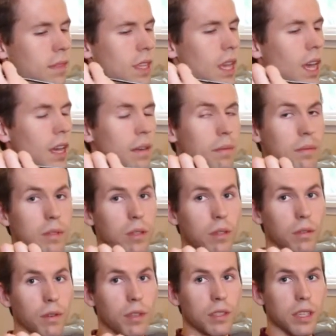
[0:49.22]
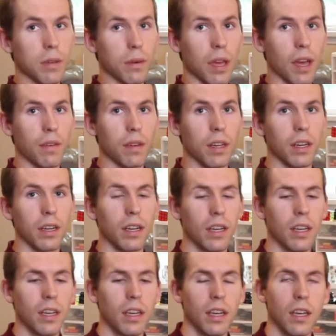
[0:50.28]
Okay, so the first thing we have here
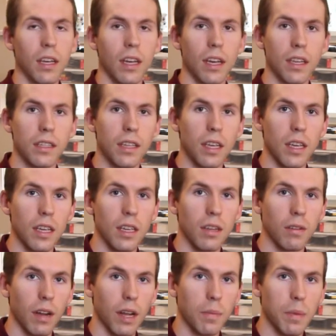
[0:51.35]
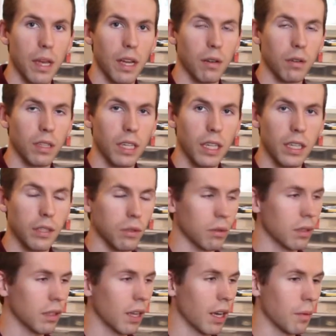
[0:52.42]
is a grand piano cleaning
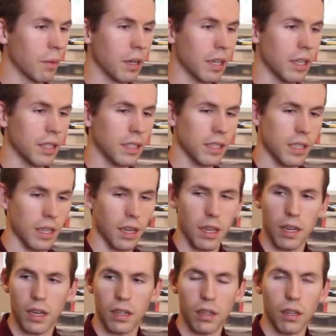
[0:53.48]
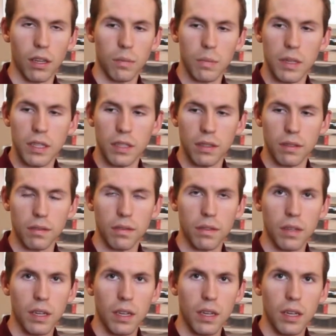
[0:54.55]
tool, and what it is a long piece of
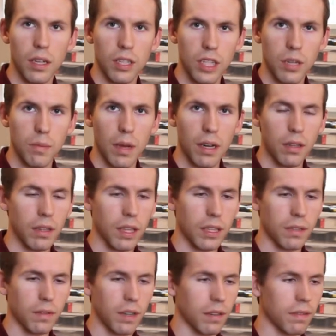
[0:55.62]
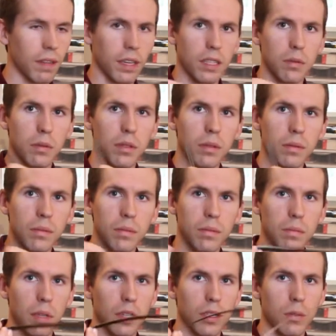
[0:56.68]
sheet metal that's very flexible.
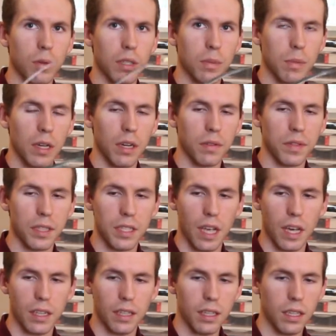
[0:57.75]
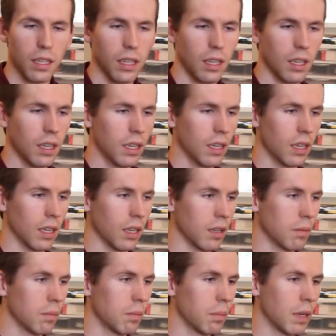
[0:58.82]
I'm not sure what it's made of exactly,
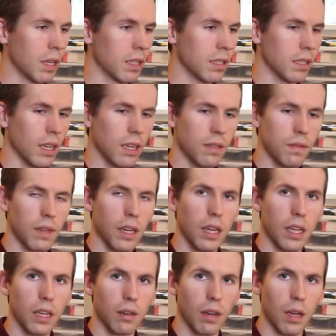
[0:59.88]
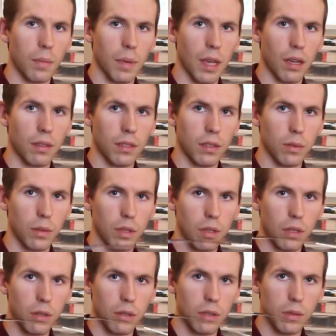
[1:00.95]
but it's nice for getting in grand pianos because what you can
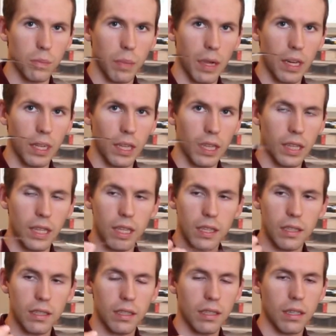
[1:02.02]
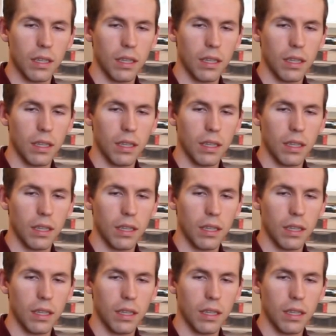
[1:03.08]
do is bend it like this